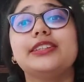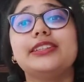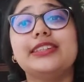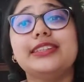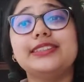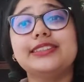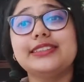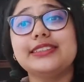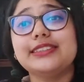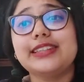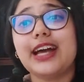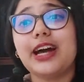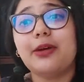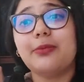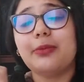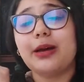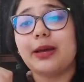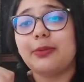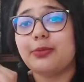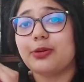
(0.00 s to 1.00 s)
this is how
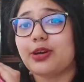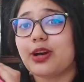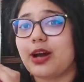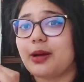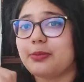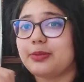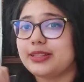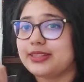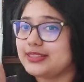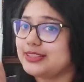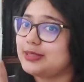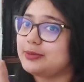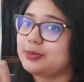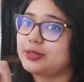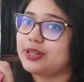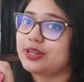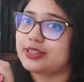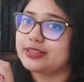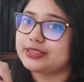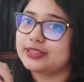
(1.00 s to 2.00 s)
my Bookopoly
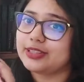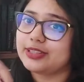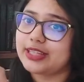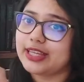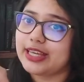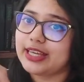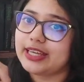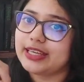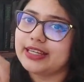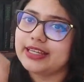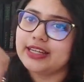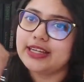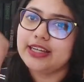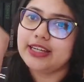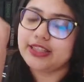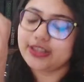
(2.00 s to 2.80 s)
TBR is looking.